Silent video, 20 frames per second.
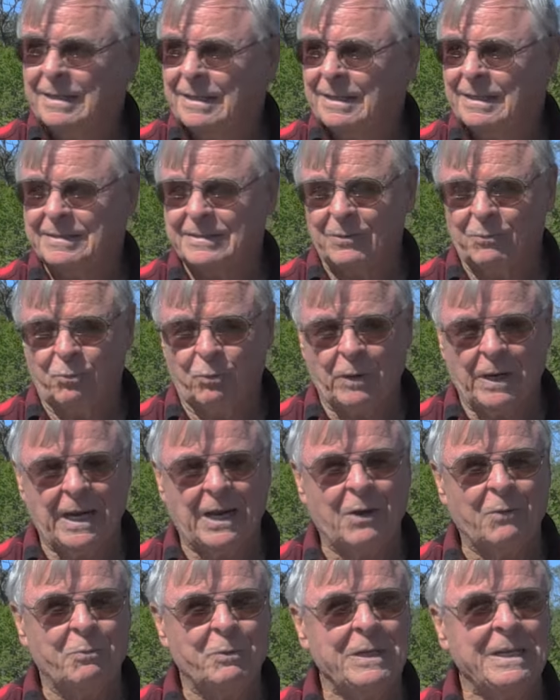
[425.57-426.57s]
I said,
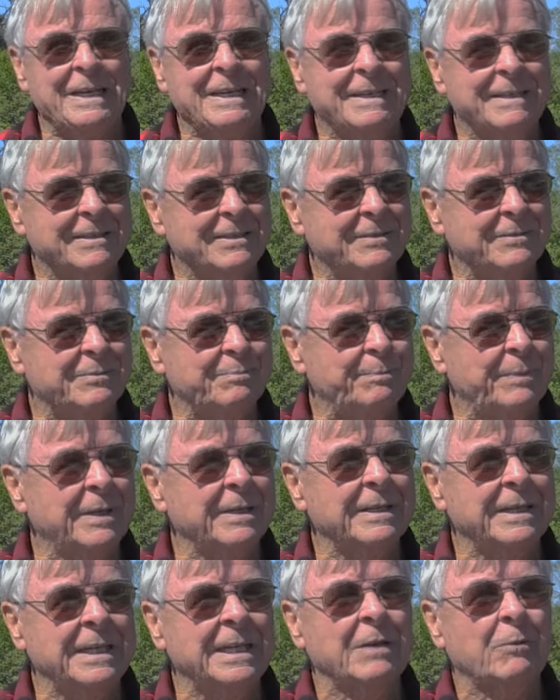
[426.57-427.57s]
wow,
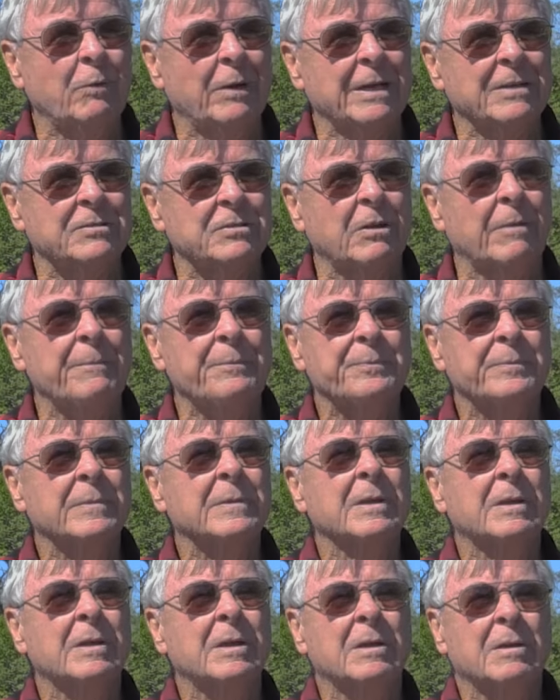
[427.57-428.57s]
but anyway, so
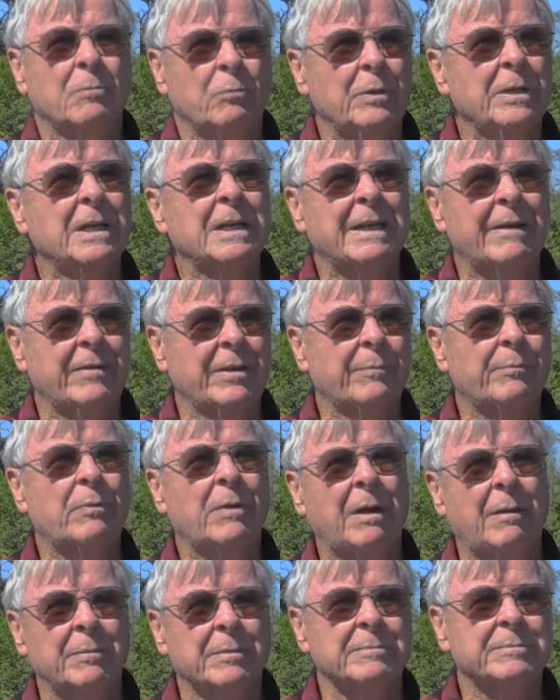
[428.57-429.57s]
we didn't have any
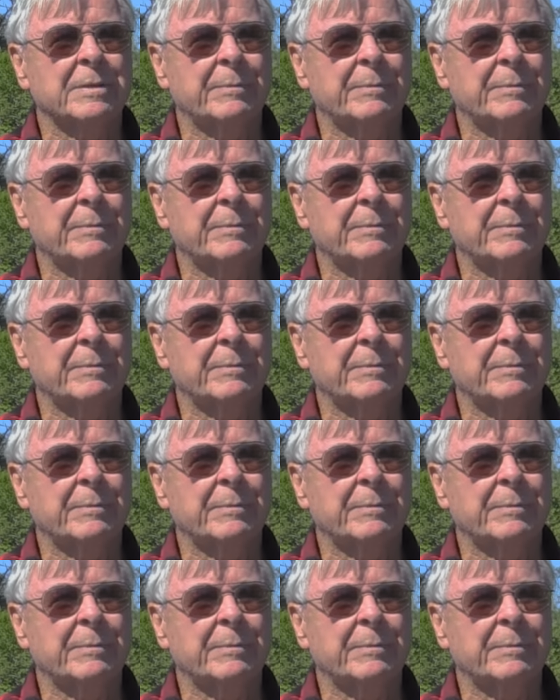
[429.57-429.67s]
problem.